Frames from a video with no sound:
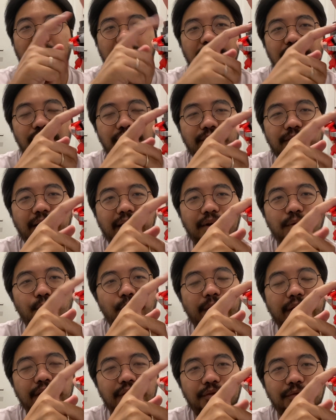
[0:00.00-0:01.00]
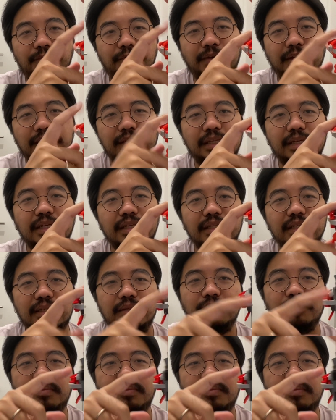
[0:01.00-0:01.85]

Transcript: need to find a way to fix this.